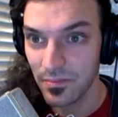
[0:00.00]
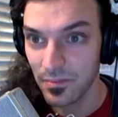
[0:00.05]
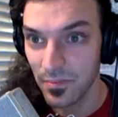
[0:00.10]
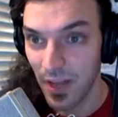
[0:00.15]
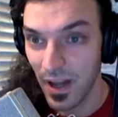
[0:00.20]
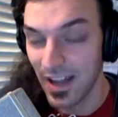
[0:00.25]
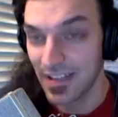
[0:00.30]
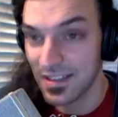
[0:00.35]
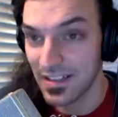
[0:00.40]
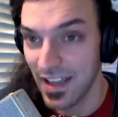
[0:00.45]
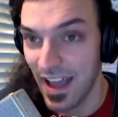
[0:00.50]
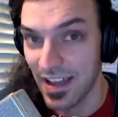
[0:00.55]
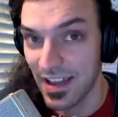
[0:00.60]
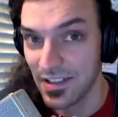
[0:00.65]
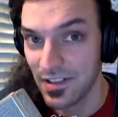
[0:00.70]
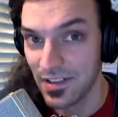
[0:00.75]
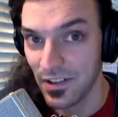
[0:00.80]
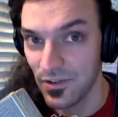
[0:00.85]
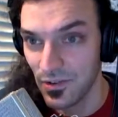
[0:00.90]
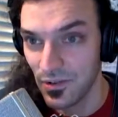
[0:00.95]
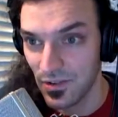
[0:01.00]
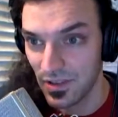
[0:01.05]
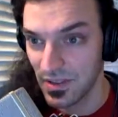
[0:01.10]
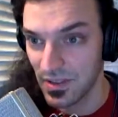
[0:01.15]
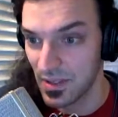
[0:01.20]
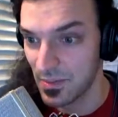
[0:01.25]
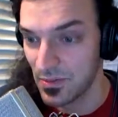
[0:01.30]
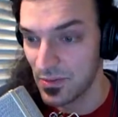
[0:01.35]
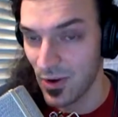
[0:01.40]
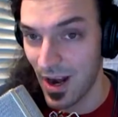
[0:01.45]
podcasts that you could
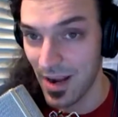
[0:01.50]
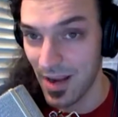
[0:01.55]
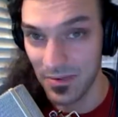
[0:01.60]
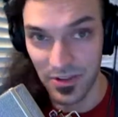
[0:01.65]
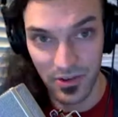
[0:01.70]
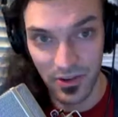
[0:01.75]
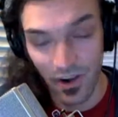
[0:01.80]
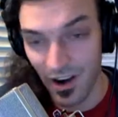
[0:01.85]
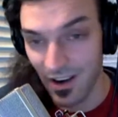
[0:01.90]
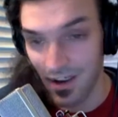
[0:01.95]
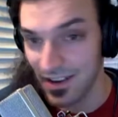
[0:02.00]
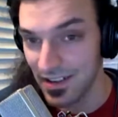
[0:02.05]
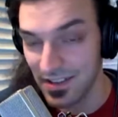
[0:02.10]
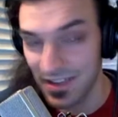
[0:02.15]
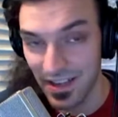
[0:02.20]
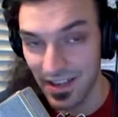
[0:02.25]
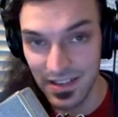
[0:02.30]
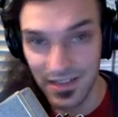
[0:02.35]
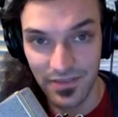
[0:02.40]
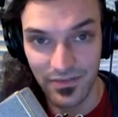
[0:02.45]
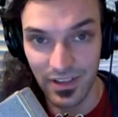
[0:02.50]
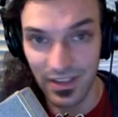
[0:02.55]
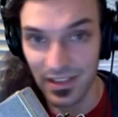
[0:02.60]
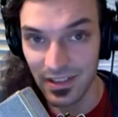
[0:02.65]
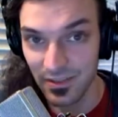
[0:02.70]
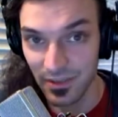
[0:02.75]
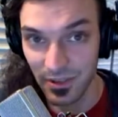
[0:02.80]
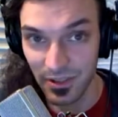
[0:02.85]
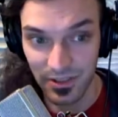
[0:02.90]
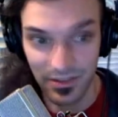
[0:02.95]
subscribe to, R S S feed,
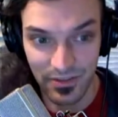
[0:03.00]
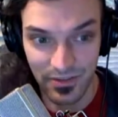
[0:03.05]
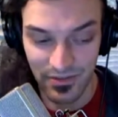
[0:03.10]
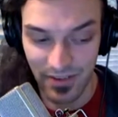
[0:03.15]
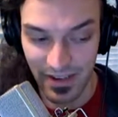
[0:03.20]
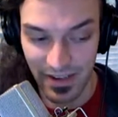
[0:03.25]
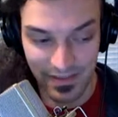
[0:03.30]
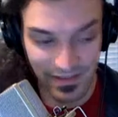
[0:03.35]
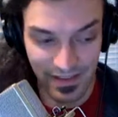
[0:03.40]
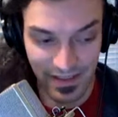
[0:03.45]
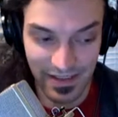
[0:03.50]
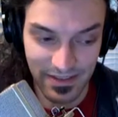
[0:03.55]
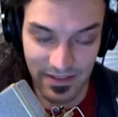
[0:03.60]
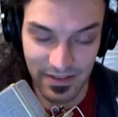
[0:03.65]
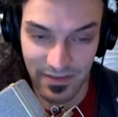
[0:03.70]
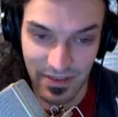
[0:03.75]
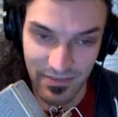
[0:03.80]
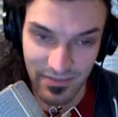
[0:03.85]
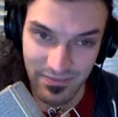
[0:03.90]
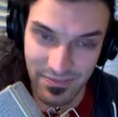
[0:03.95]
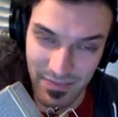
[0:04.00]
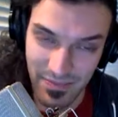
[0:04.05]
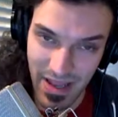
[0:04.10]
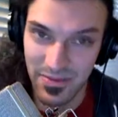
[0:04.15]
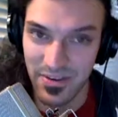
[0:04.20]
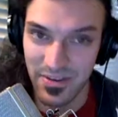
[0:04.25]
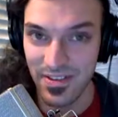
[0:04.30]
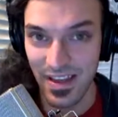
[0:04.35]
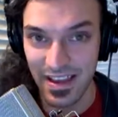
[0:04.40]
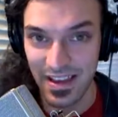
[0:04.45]
or you, I think
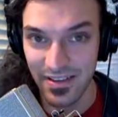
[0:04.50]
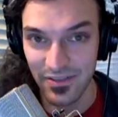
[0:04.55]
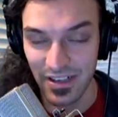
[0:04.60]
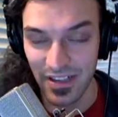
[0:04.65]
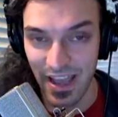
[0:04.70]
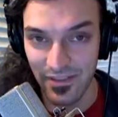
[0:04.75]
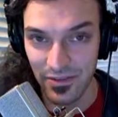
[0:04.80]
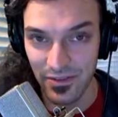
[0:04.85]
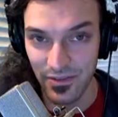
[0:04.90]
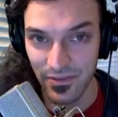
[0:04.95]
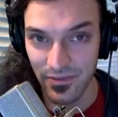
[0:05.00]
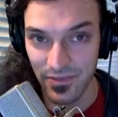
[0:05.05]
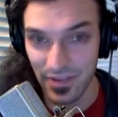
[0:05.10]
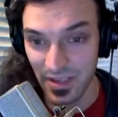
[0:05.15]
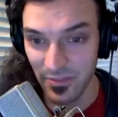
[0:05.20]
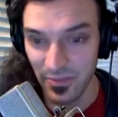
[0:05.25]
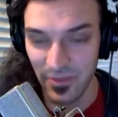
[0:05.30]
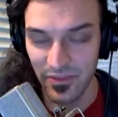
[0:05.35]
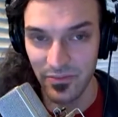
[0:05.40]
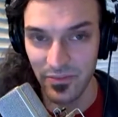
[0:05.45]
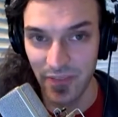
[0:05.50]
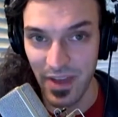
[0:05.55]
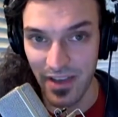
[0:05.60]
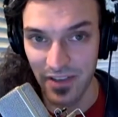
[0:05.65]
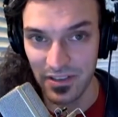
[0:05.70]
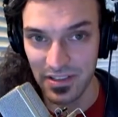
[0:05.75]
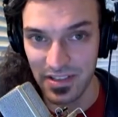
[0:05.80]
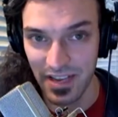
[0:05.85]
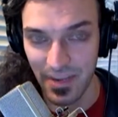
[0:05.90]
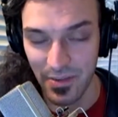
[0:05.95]
maybe they even have it, some of them have
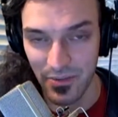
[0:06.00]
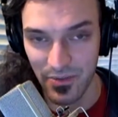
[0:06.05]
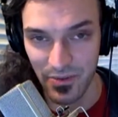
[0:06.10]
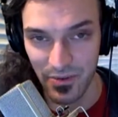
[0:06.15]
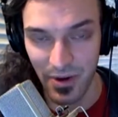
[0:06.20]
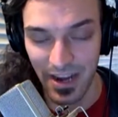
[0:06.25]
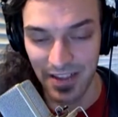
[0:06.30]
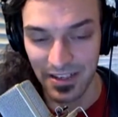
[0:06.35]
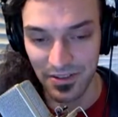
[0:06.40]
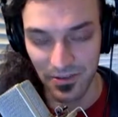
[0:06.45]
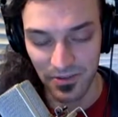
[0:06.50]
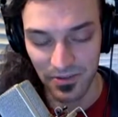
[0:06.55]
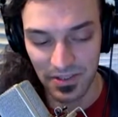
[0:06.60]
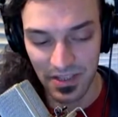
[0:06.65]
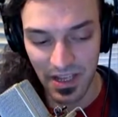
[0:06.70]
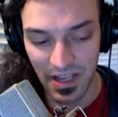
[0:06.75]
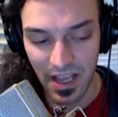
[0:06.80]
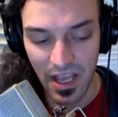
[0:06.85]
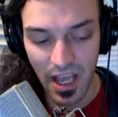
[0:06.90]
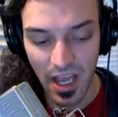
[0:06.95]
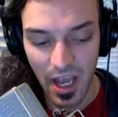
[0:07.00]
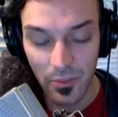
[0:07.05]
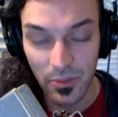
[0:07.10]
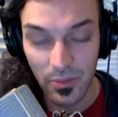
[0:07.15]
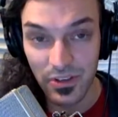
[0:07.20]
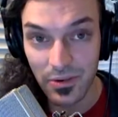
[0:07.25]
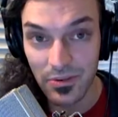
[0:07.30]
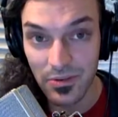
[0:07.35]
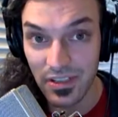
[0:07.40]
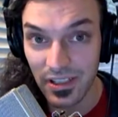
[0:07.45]
it set up through iTunes.
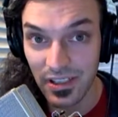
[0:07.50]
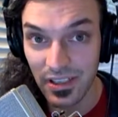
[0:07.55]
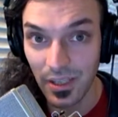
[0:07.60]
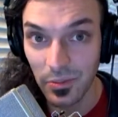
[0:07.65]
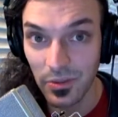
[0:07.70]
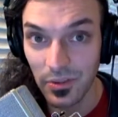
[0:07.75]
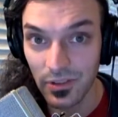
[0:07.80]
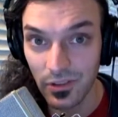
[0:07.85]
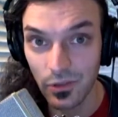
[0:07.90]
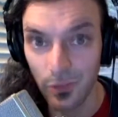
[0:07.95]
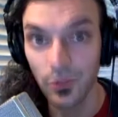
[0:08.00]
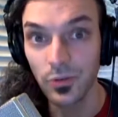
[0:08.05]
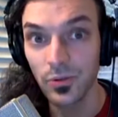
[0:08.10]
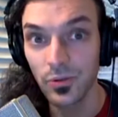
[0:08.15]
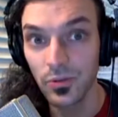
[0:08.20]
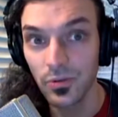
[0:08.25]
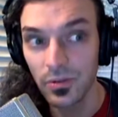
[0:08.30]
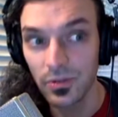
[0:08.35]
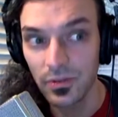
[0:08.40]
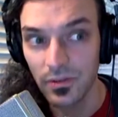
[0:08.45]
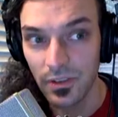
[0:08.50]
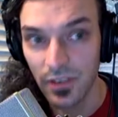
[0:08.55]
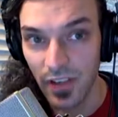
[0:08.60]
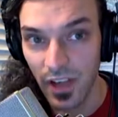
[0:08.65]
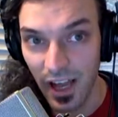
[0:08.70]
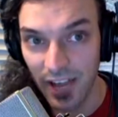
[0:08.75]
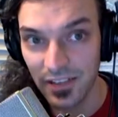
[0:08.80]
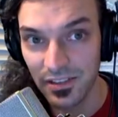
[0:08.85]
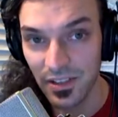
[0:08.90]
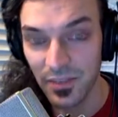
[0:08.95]
But there was a couple mm. of cool
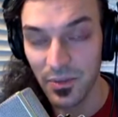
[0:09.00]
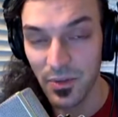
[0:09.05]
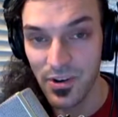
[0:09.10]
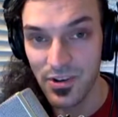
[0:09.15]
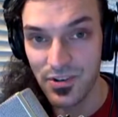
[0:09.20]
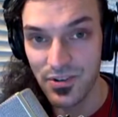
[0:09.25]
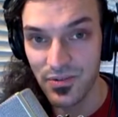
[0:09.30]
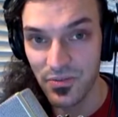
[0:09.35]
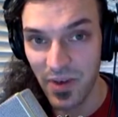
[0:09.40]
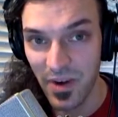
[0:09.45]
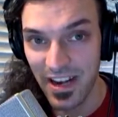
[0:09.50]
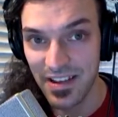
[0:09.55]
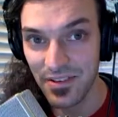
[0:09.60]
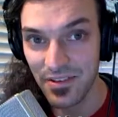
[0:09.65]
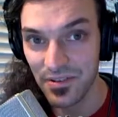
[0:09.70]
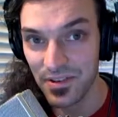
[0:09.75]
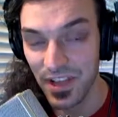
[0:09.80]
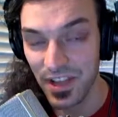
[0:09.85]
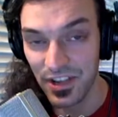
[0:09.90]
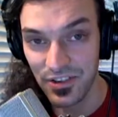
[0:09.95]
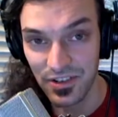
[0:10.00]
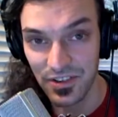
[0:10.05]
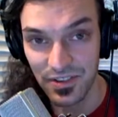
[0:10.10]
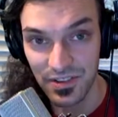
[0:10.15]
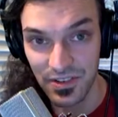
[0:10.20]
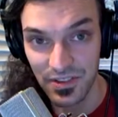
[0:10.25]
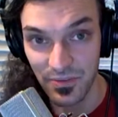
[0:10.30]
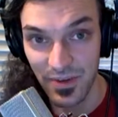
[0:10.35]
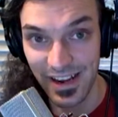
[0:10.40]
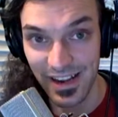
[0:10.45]
non-commercial radio
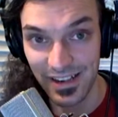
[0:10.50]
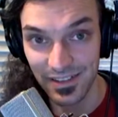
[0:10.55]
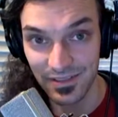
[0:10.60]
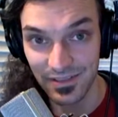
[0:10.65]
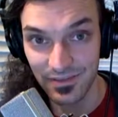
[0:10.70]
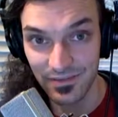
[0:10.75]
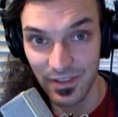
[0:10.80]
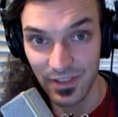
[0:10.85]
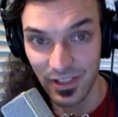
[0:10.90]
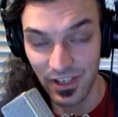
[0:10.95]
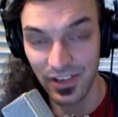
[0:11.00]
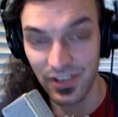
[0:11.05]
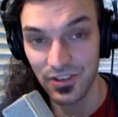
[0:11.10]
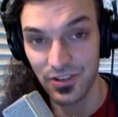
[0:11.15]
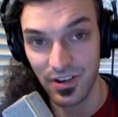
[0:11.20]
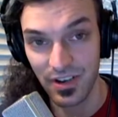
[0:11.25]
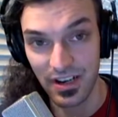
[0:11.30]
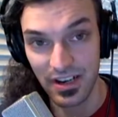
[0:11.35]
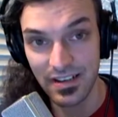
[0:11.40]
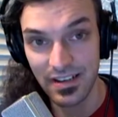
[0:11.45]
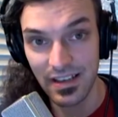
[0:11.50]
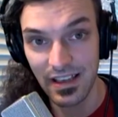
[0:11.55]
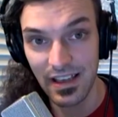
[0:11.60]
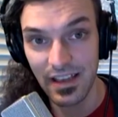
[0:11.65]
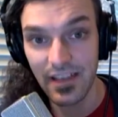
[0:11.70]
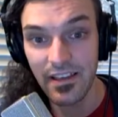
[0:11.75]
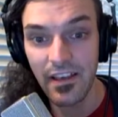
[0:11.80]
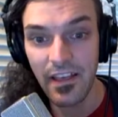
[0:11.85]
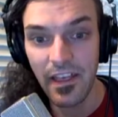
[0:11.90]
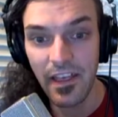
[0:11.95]
stations around the country
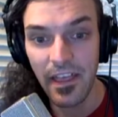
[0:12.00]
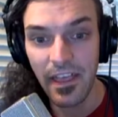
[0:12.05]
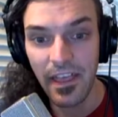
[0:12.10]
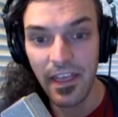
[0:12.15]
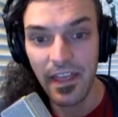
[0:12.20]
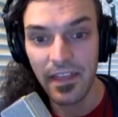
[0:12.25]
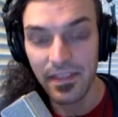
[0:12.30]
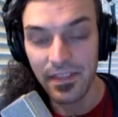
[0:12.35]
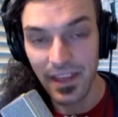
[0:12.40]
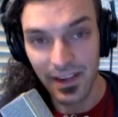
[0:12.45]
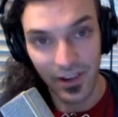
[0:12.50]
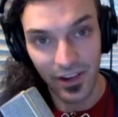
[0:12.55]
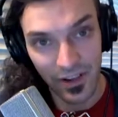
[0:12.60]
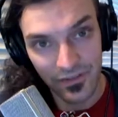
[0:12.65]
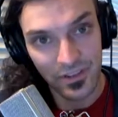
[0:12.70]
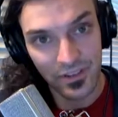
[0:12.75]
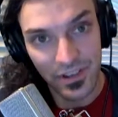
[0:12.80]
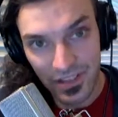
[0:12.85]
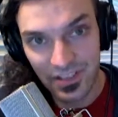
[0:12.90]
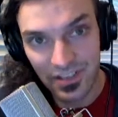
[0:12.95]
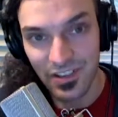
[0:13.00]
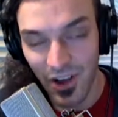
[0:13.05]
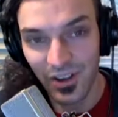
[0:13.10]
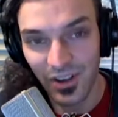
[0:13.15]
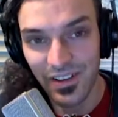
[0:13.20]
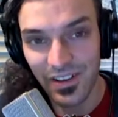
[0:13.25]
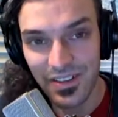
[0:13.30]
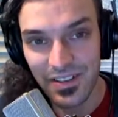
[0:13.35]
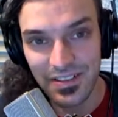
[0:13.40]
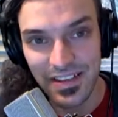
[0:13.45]
that offered a
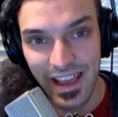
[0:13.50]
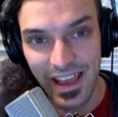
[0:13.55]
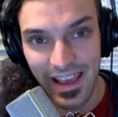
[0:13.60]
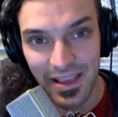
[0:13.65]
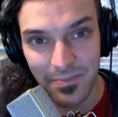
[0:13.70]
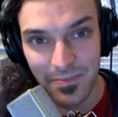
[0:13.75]
Song of the Day